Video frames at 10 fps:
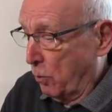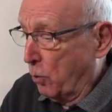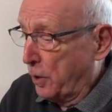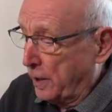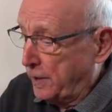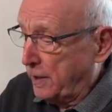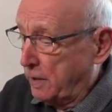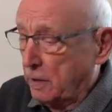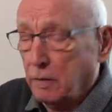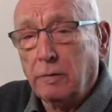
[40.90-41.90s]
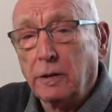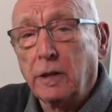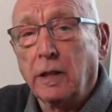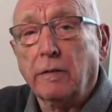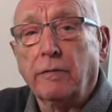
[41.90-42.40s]
What I did do was
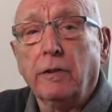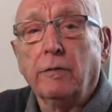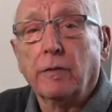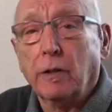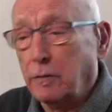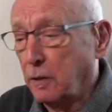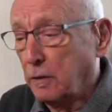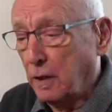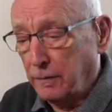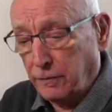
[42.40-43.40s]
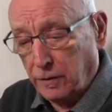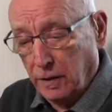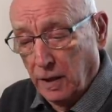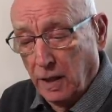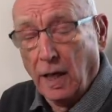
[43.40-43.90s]
take a few photographs
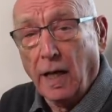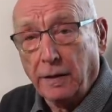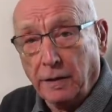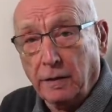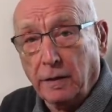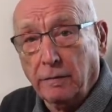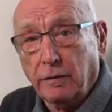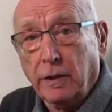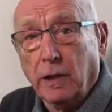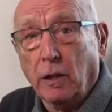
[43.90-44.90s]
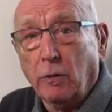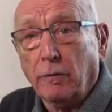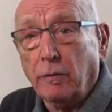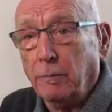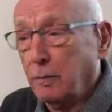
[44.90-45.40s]
and indeed a video
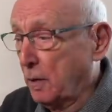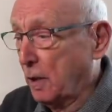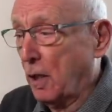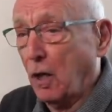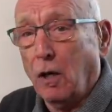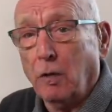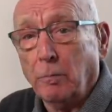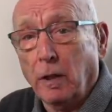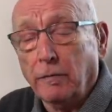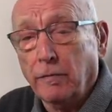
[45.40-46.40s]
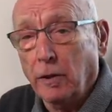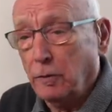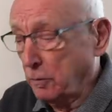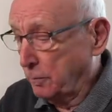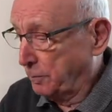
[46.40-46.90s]
of him on my
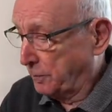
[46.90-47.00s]
phone.